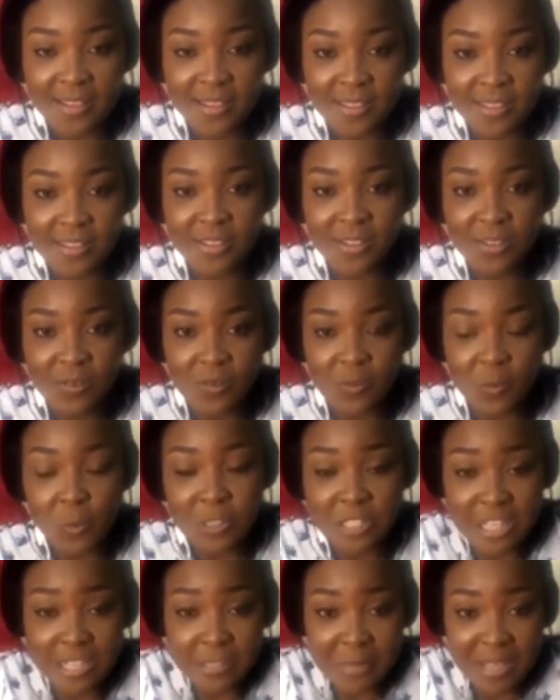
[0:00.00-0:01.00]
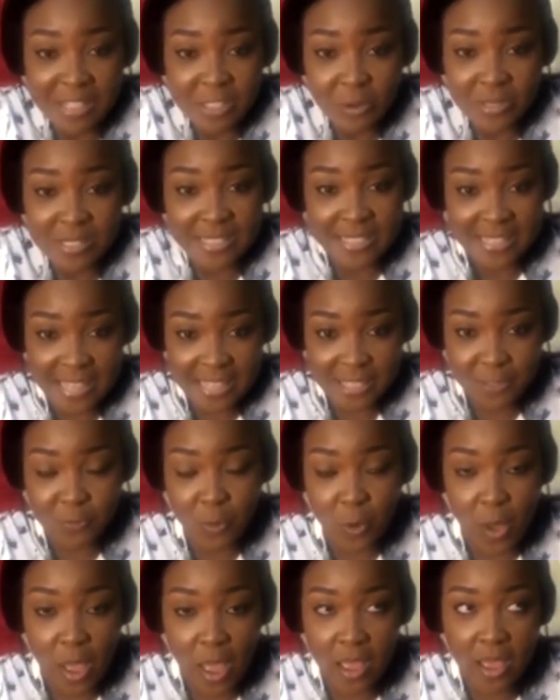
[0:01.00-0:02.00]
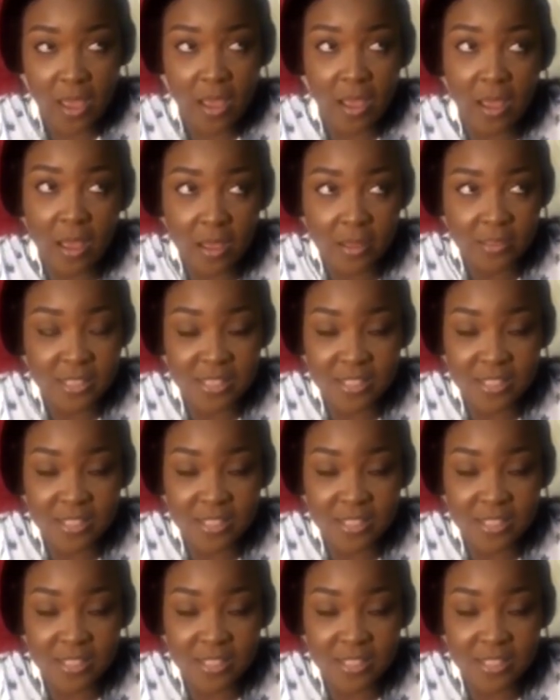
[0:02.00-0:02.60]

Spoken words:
And we just clicked.